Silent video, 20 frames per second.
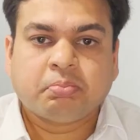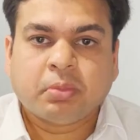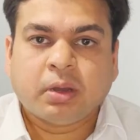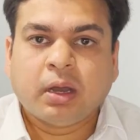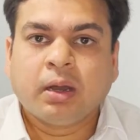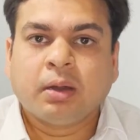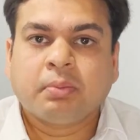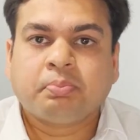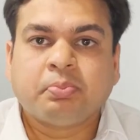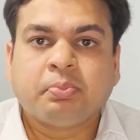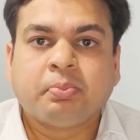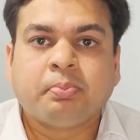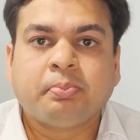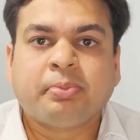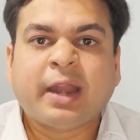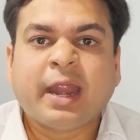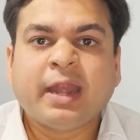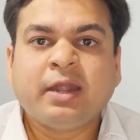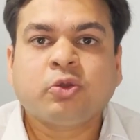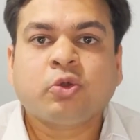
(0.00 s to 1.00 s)
a
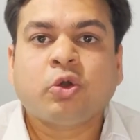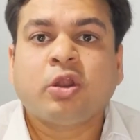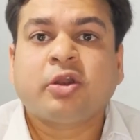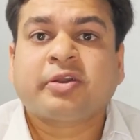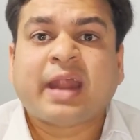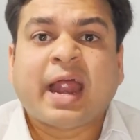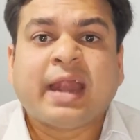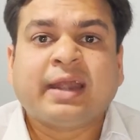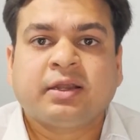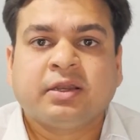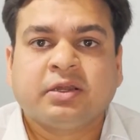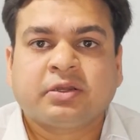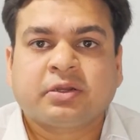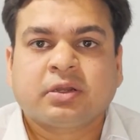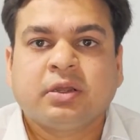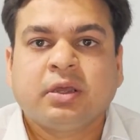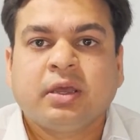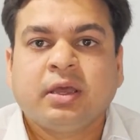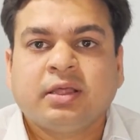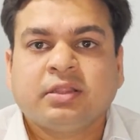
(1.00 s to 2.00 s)
brand called Radler.
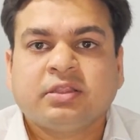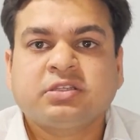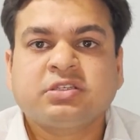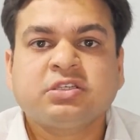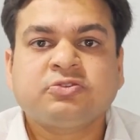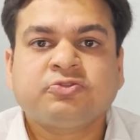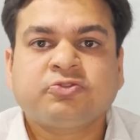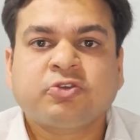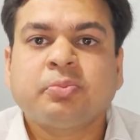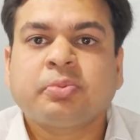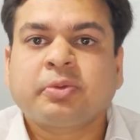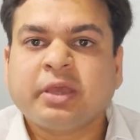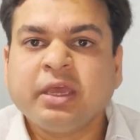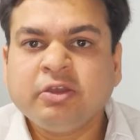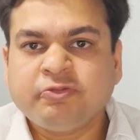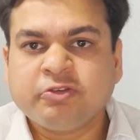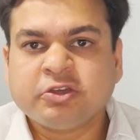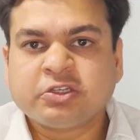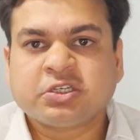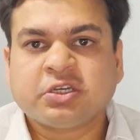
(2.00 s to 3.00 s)
This is from
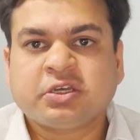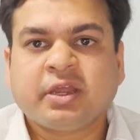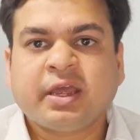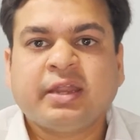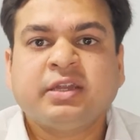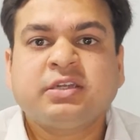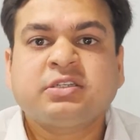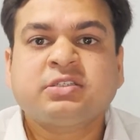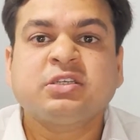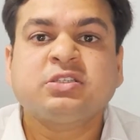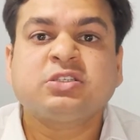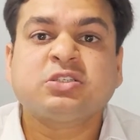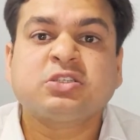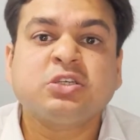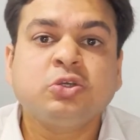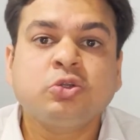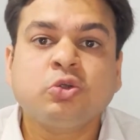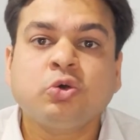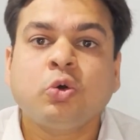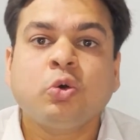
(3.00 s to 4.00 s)
Kingfisher and it's a
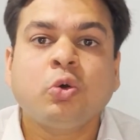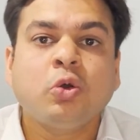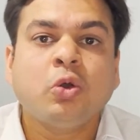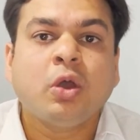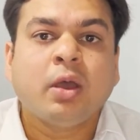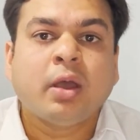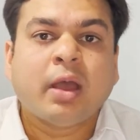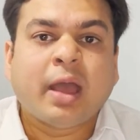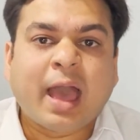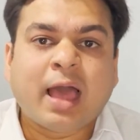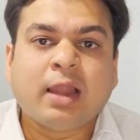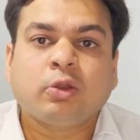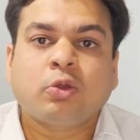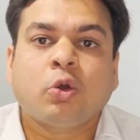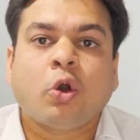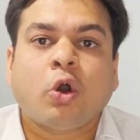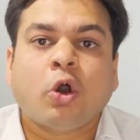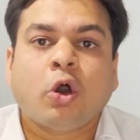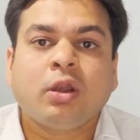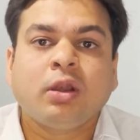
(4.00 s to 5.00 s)
zero
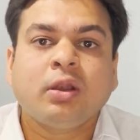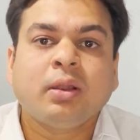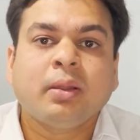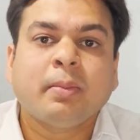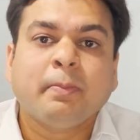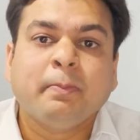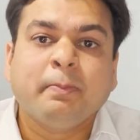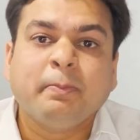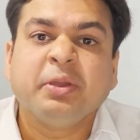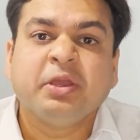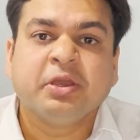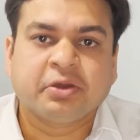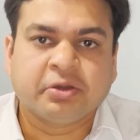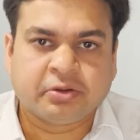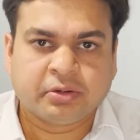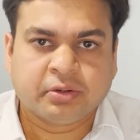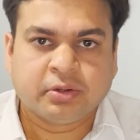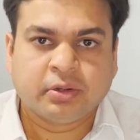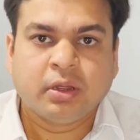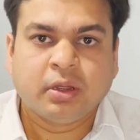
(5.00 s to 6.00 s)
alcohol
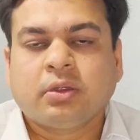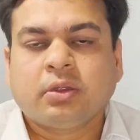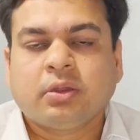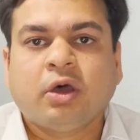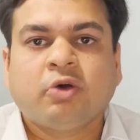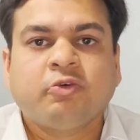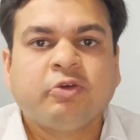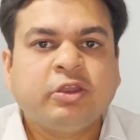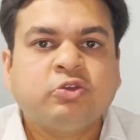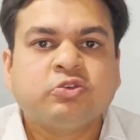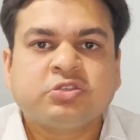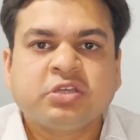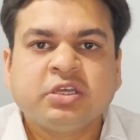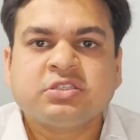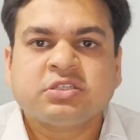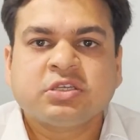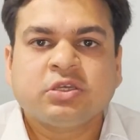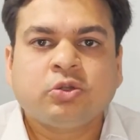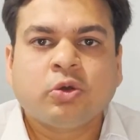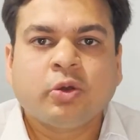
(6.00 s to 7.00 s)
beer. Now when you say
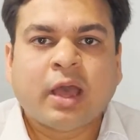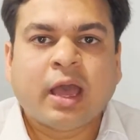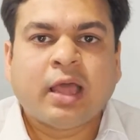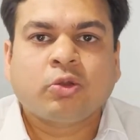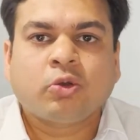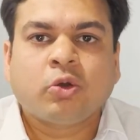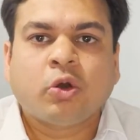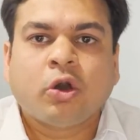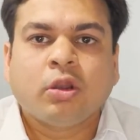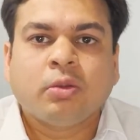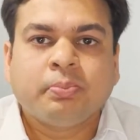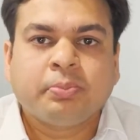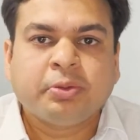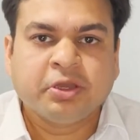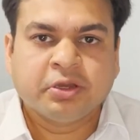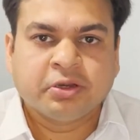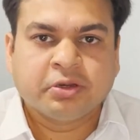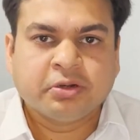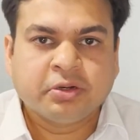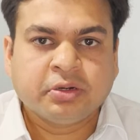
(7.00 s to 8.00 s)
zero alcohol
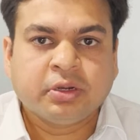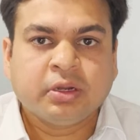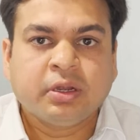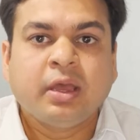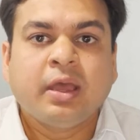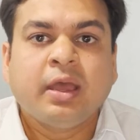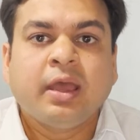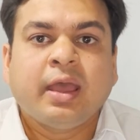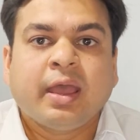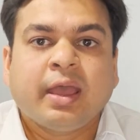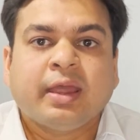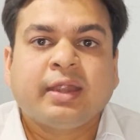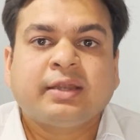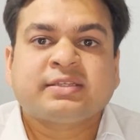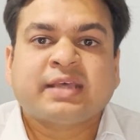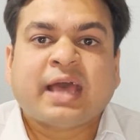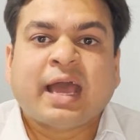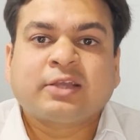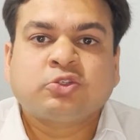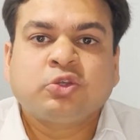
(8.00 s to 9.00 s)
beer,
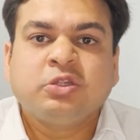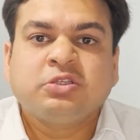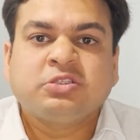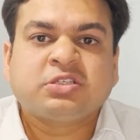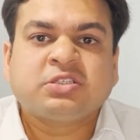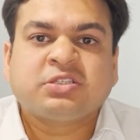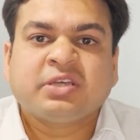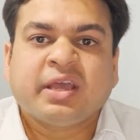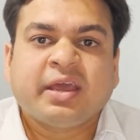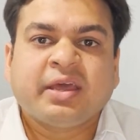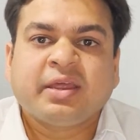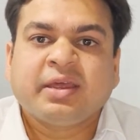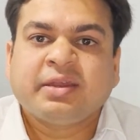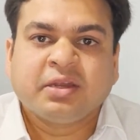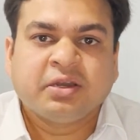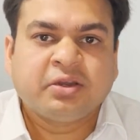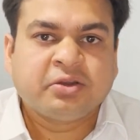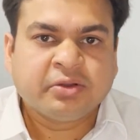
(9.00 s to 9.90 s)
it's actually just an aerated